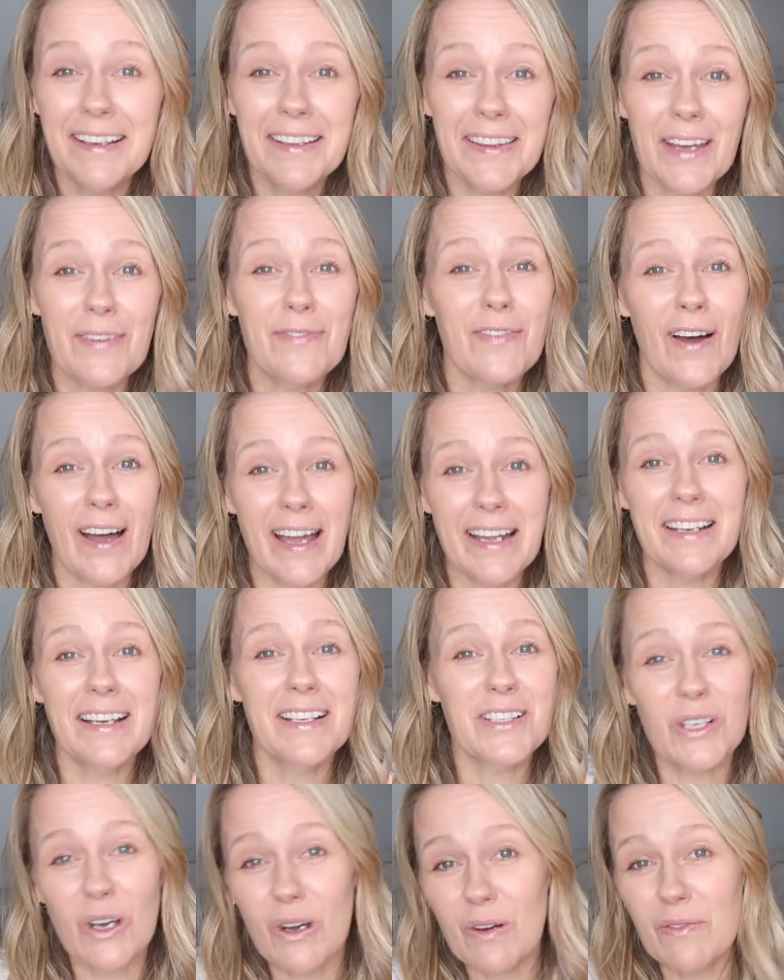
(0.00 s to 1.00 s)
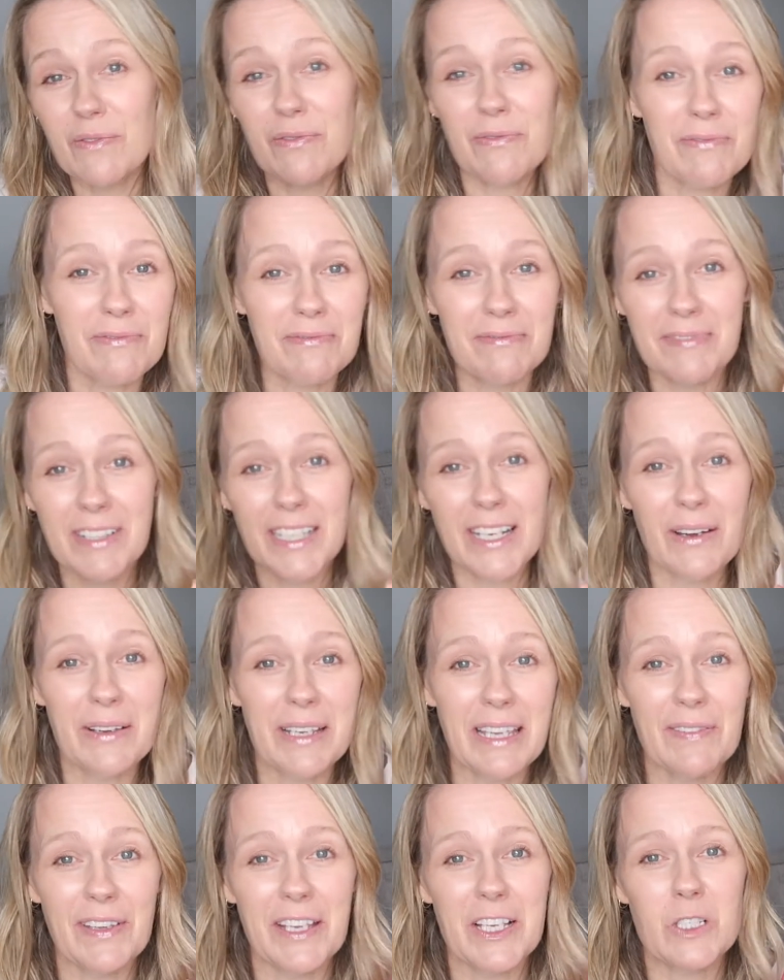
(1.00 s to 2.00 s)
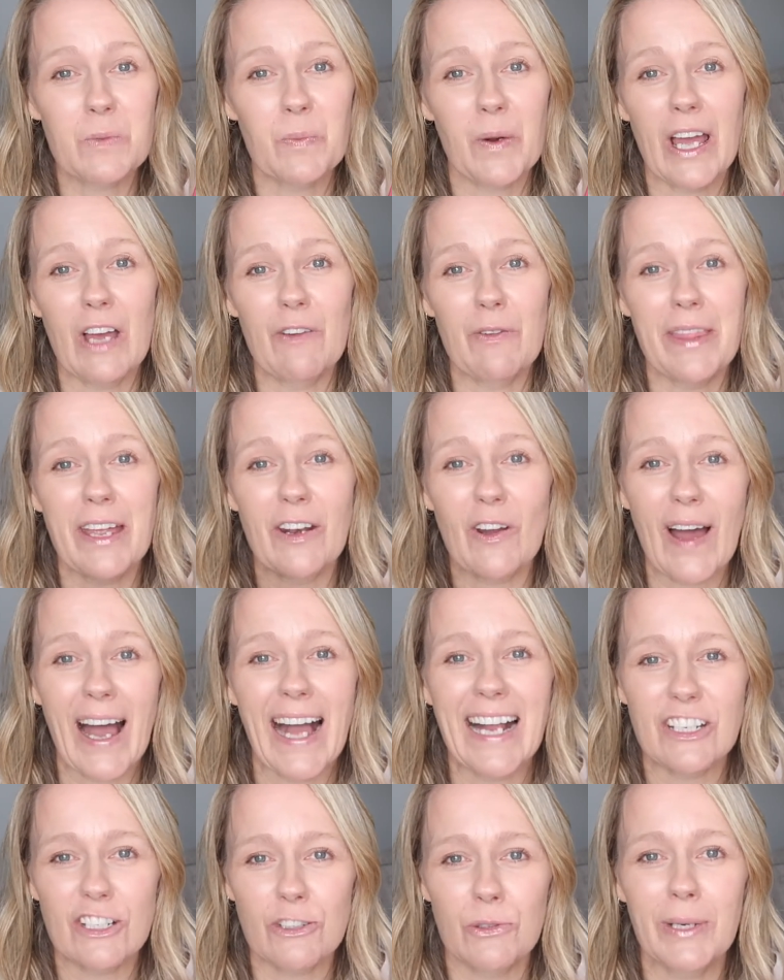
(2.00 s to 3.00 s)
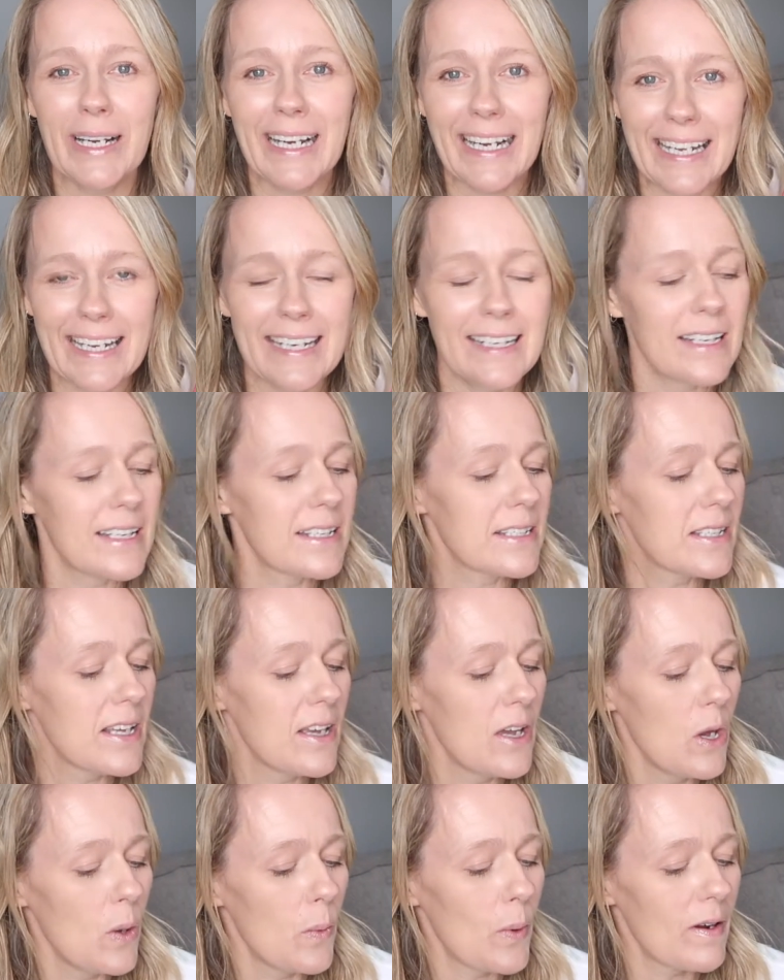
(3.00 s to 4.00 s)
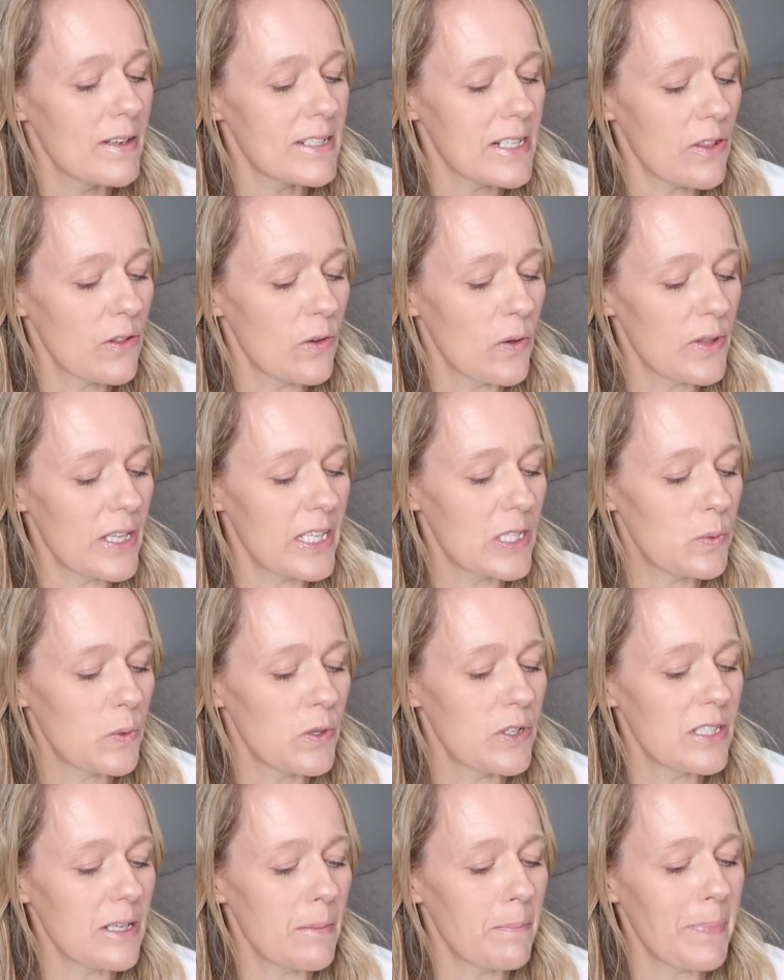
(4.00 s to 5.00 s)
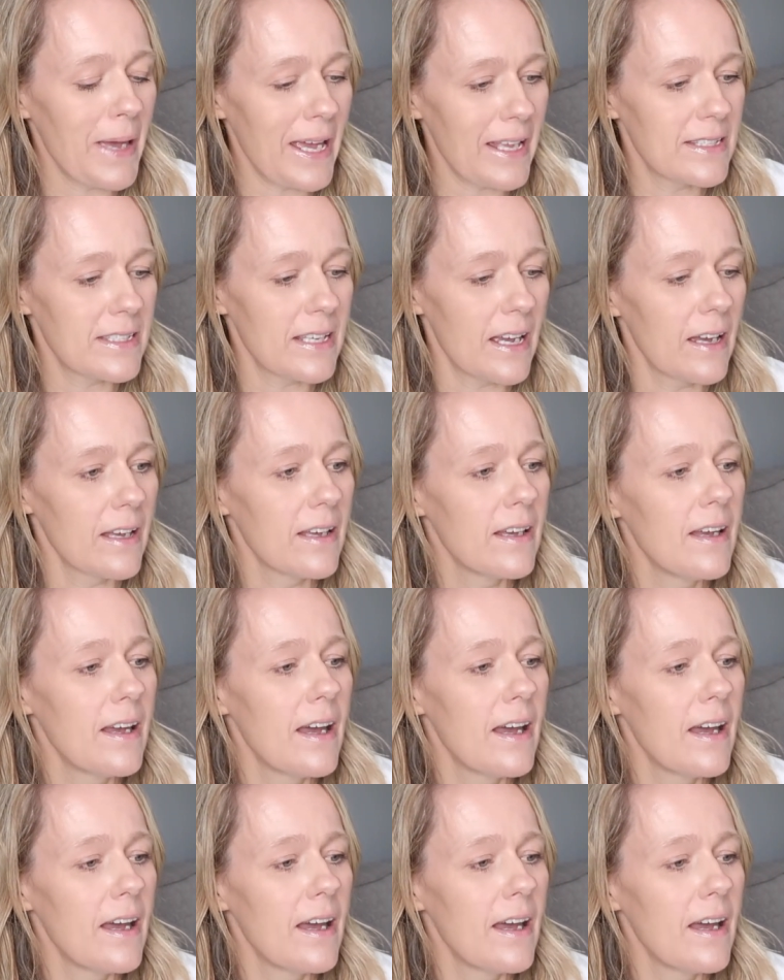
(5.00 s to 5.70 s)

They're fine at sort of, you know, giving a spray over, they're not actual cleaners, whereas I thought this was better.